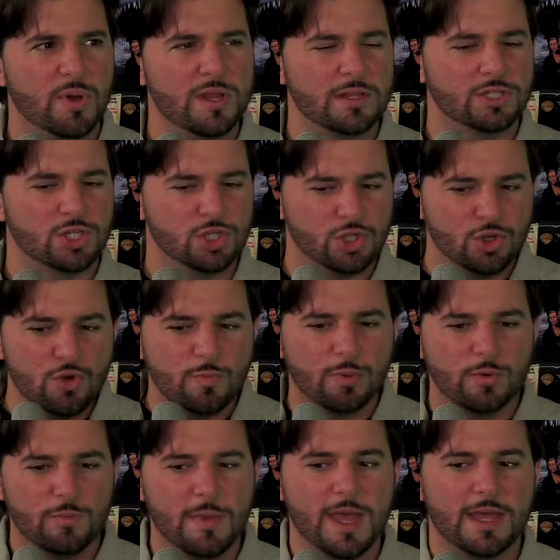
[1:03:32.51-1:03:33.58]
But
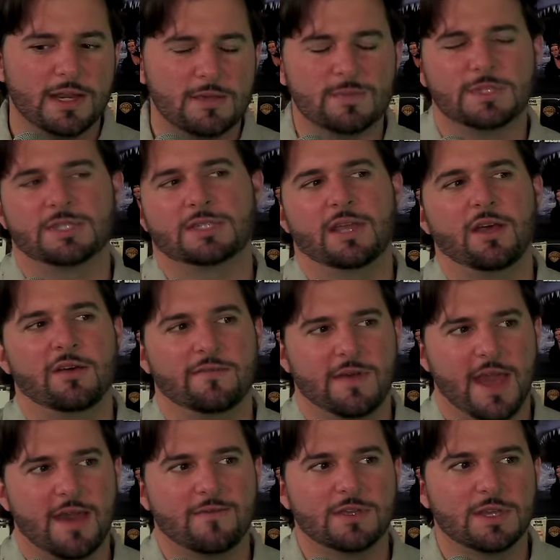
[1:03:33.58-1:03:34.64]
Superman himself
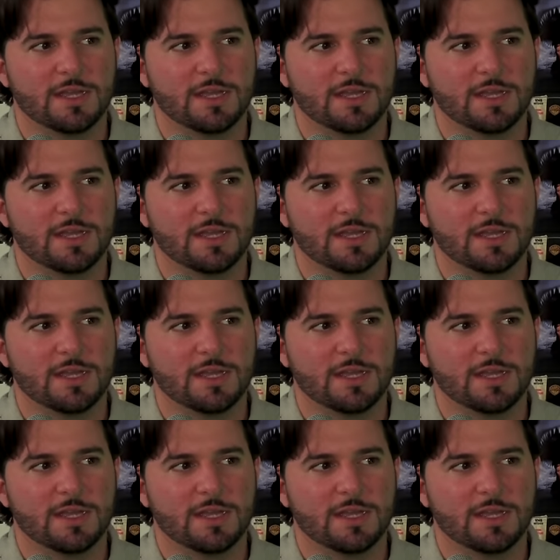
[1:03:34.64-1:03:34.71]
having